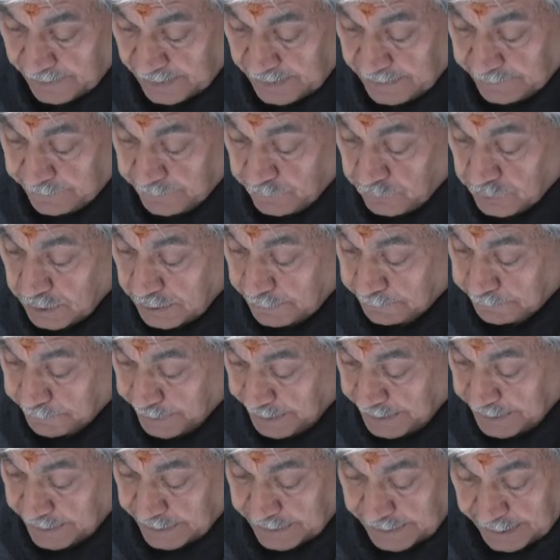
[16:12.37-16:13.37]
If you
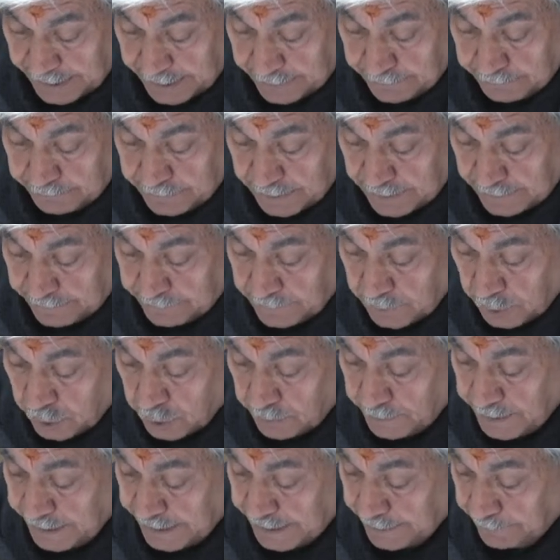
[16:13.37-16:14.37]
compare the number of
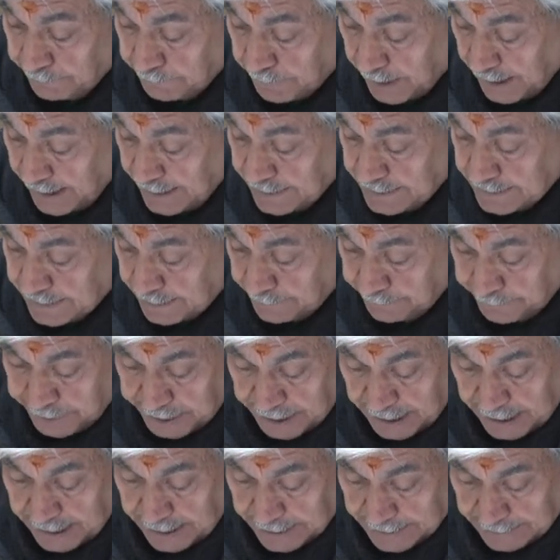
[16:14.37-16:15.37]
government employees in
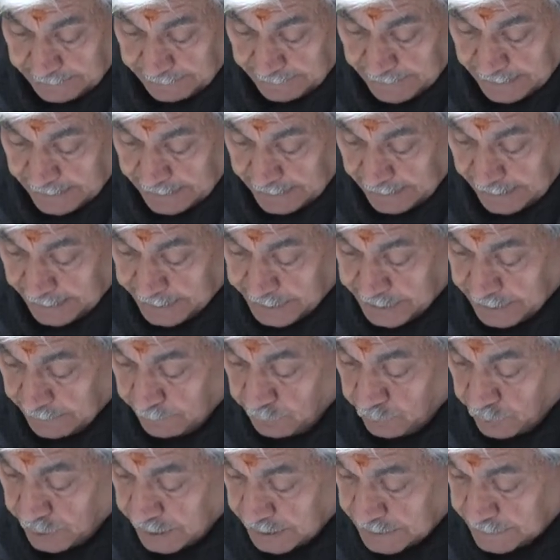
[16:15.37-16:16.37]
Bihar and
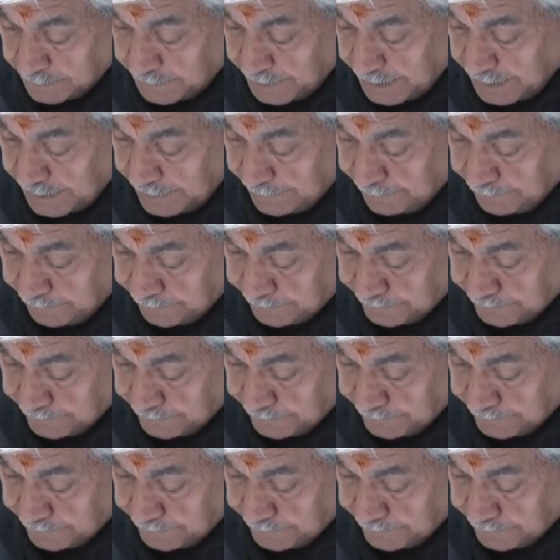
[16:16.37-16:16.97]
Jammu Kashmir,